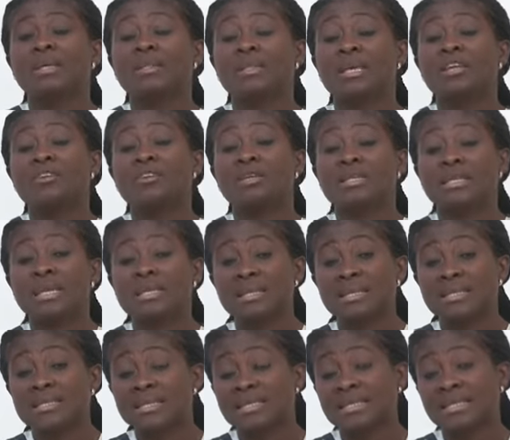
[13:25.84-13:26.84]
Then you take
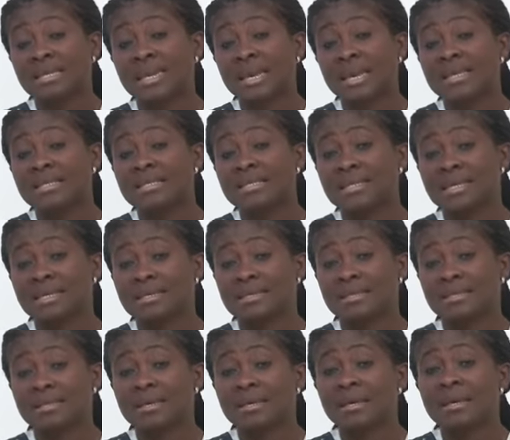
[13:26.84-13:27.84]
the second
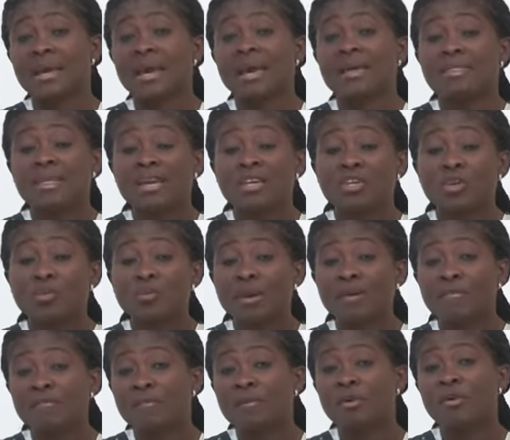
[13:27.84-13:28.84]
test and then you
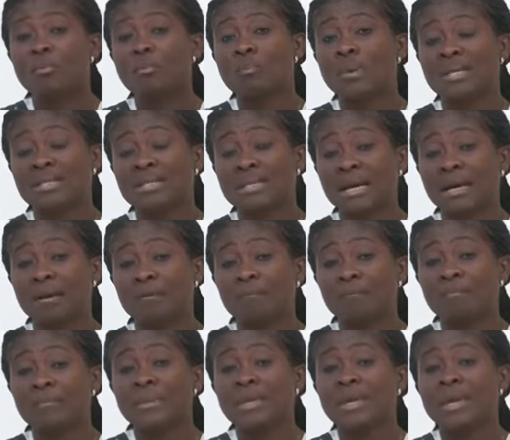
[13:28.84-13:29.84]
perform better.
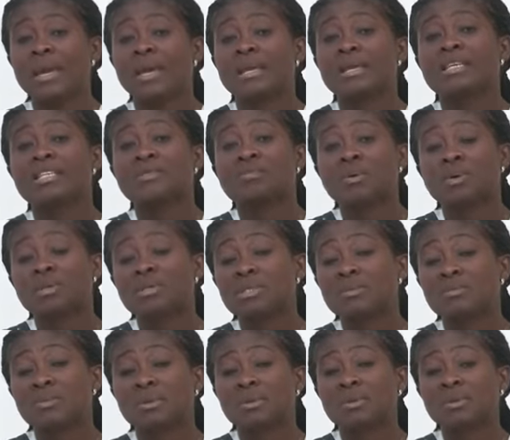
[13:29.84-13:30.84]
It is
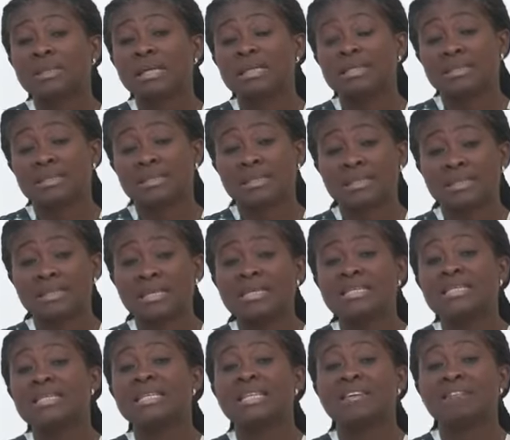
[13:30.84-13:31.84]
possible that the
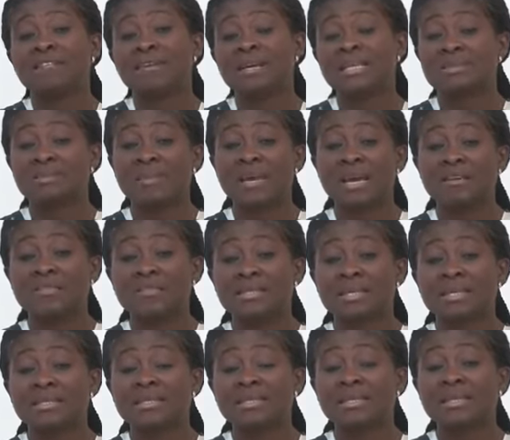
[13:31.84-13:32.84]
testing effect may have
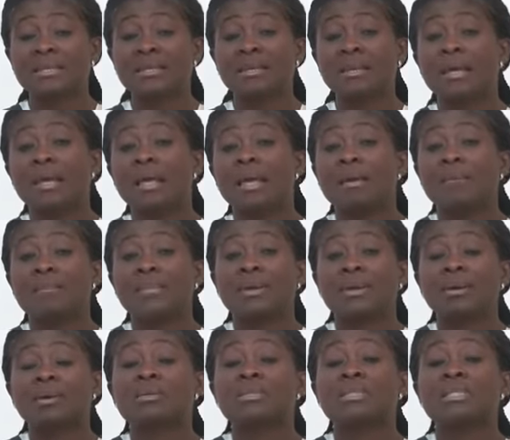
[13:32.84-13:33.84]
set in
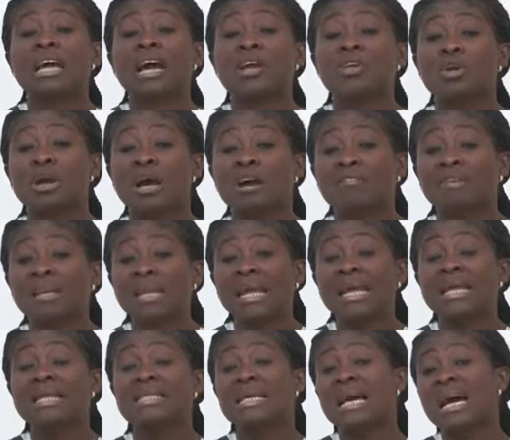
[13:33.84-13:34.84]
because now you have
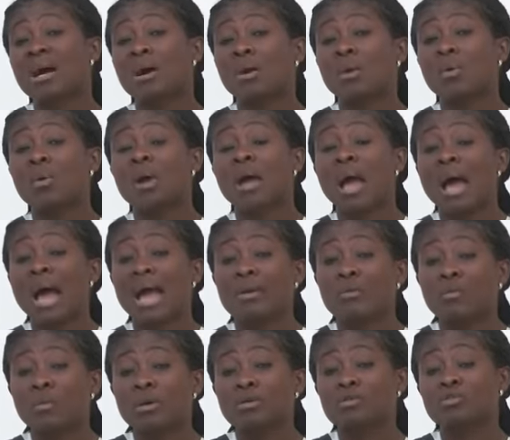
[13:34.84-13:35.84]
learned how I
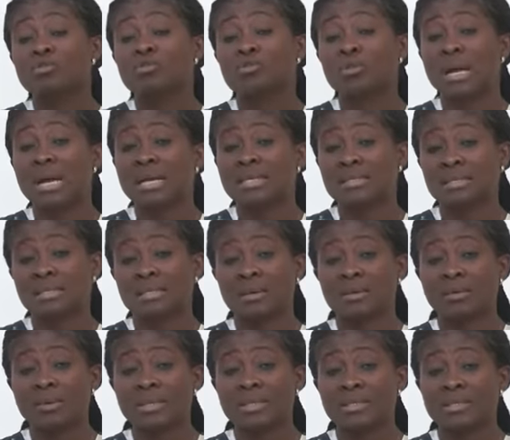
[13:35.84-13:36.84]
want you to answer the
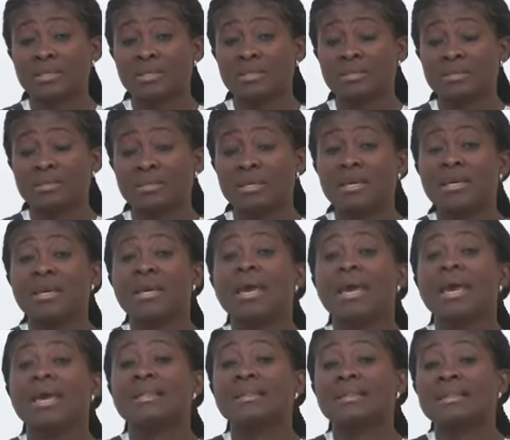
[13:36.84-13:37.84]
questions,
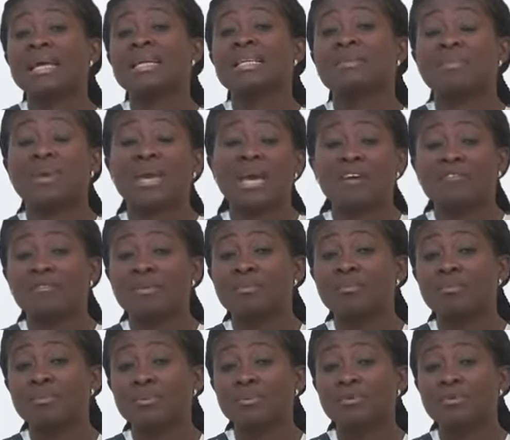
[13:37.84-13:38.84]
and that may have
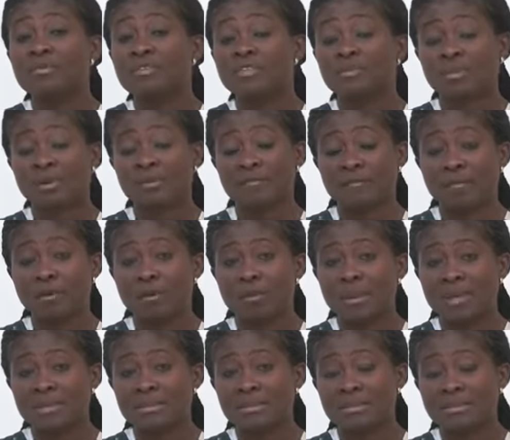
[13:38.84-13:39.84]
improved
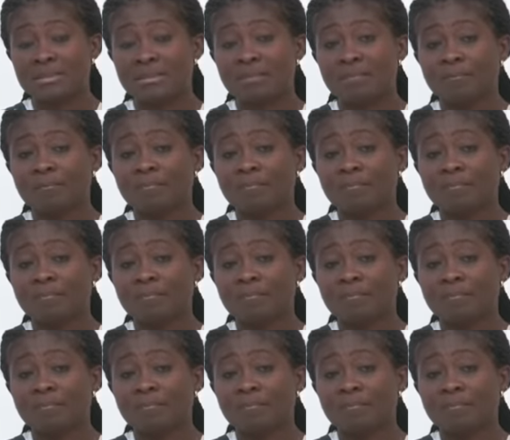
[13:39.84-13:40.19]
performance,